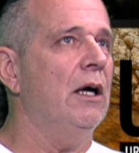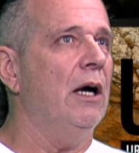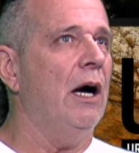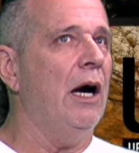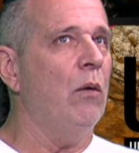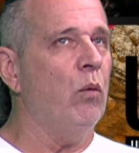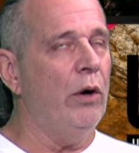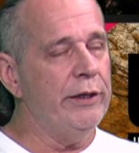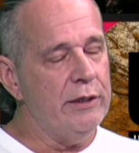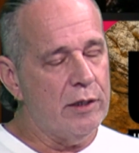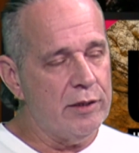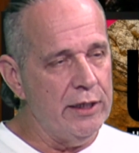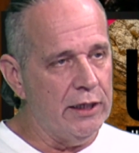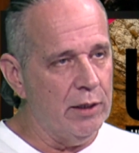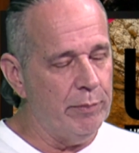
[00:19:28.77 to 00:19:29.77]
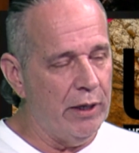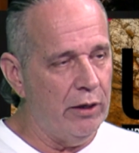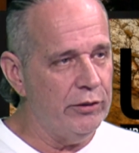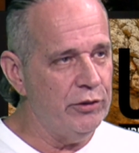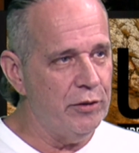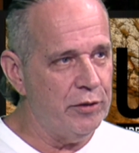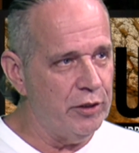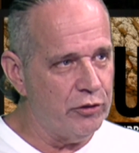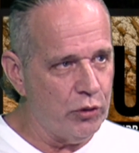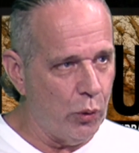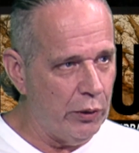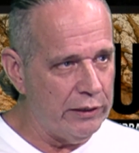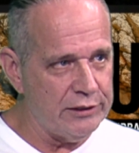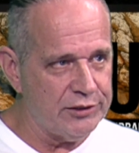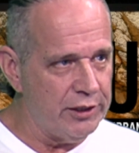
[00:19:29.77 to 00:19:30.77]
I want you to think about the
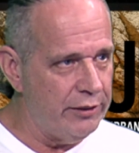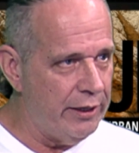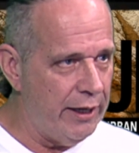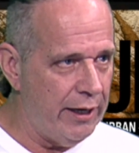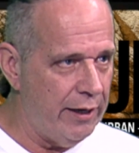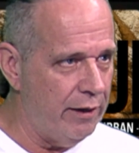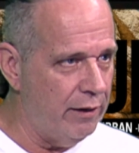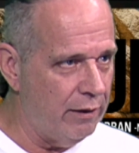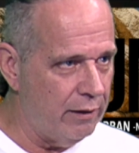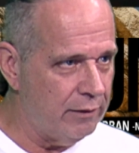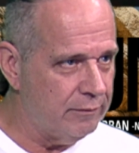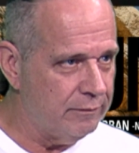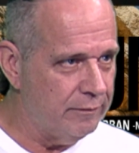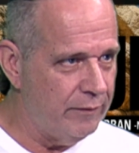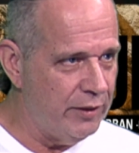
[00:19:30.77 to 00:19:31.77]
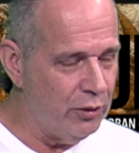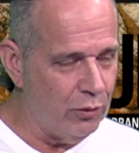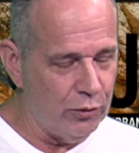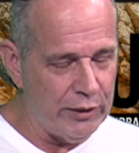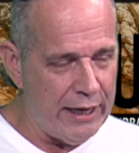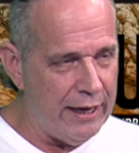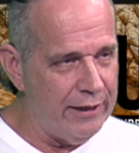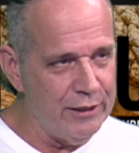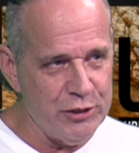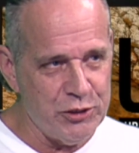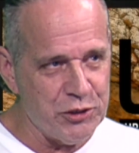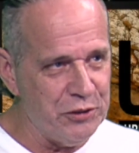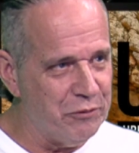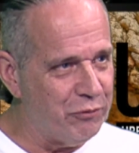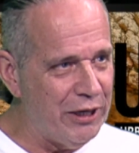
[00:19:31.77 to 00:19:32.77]
tortoise and the hare, the old adage
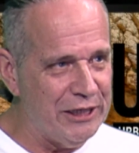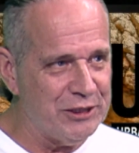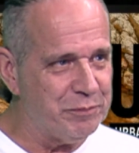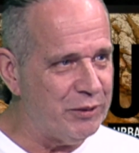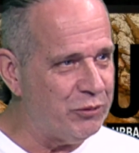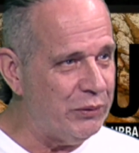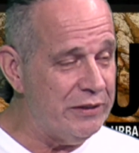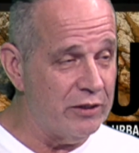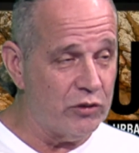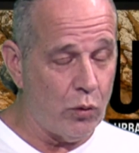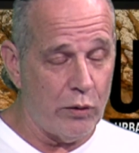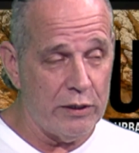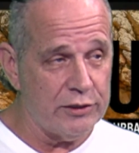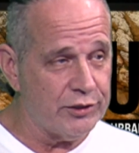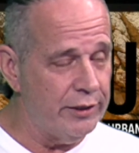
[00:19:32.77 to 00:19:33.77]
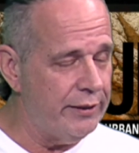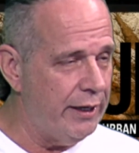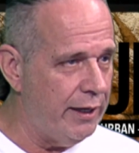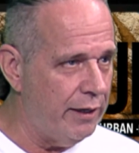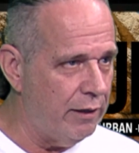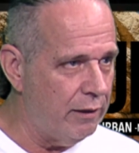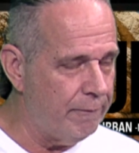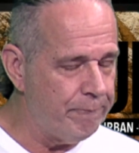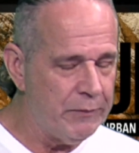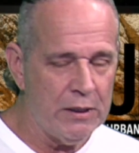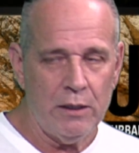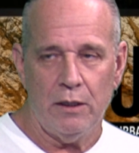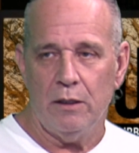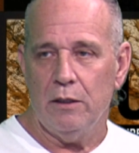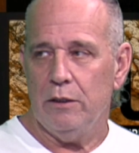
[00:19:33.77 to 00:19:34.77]
in the race between the tortoise and the hare.
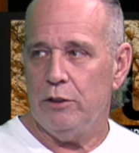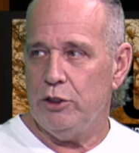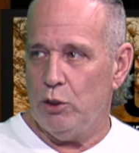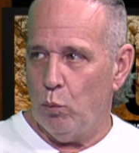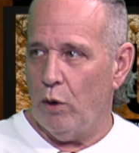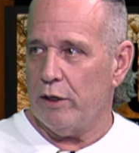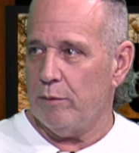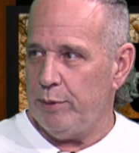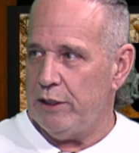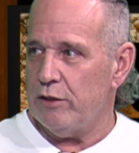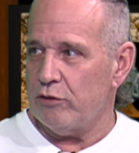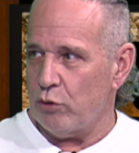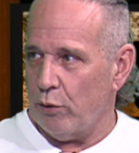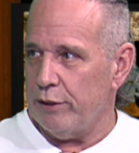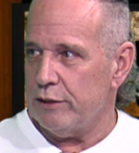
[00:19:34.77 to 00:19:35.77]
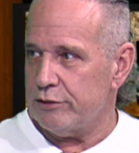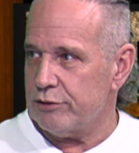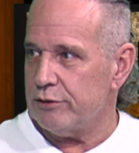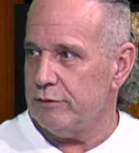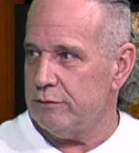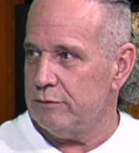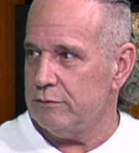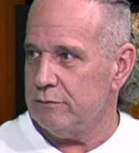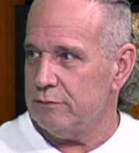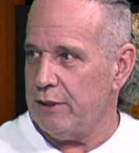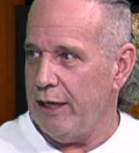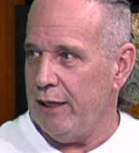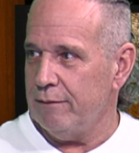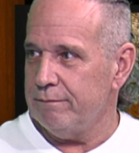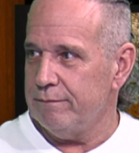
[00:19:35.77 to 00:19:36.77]
You want to be the tortoise,
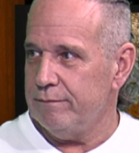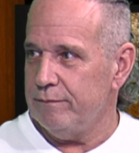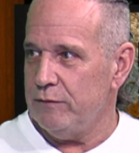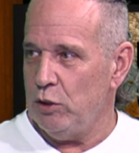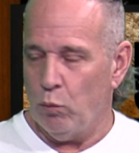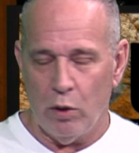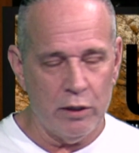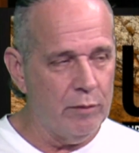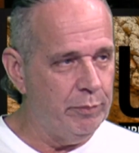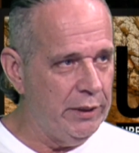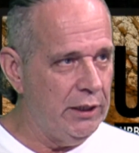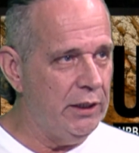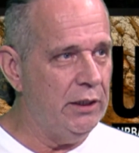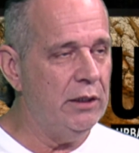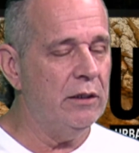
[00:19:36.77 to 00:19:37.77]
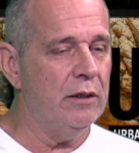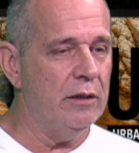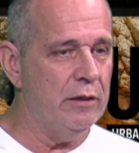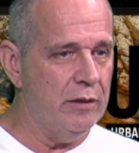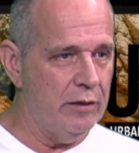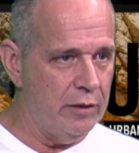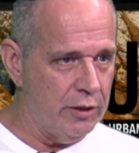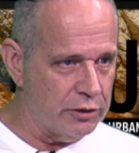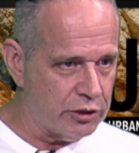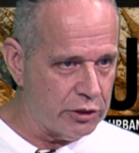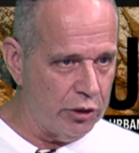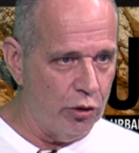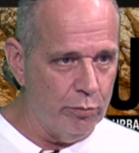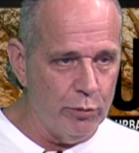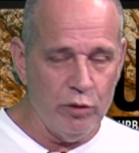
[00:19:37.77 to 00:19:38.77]
okay? You want to be the
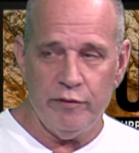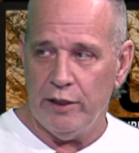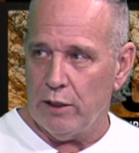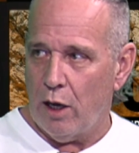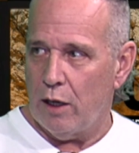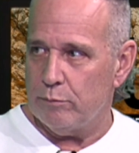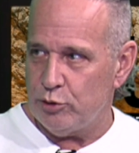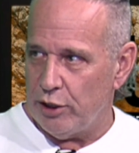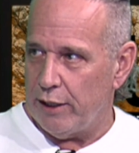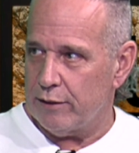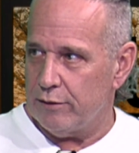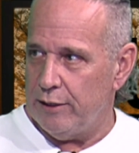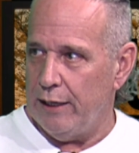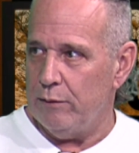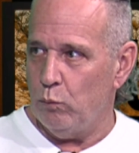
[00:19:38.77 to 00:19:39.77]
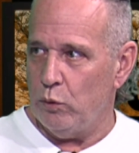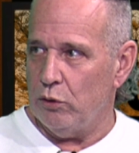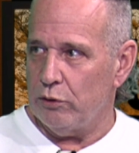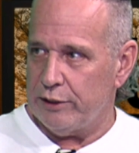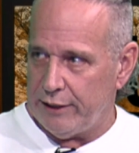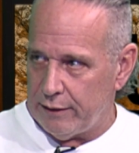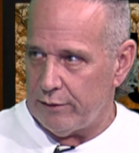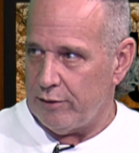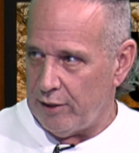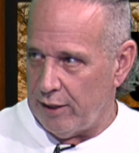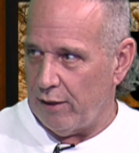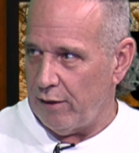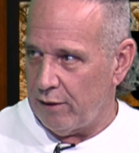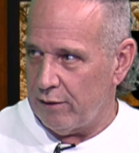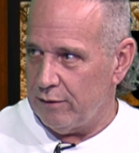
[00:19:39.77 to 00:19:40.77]
slow-moving object that will get
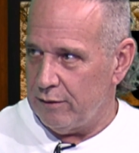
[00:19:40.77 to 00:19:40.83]
there,